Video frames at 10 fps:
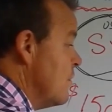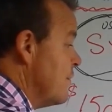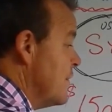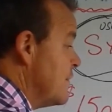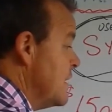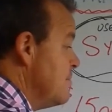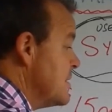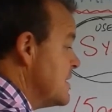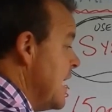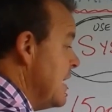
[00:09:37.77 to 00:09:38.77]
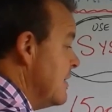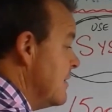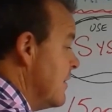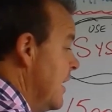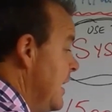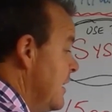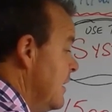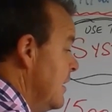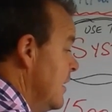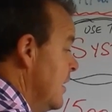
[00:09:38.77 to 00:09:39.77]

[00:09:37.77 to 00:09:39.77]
or 50%, right?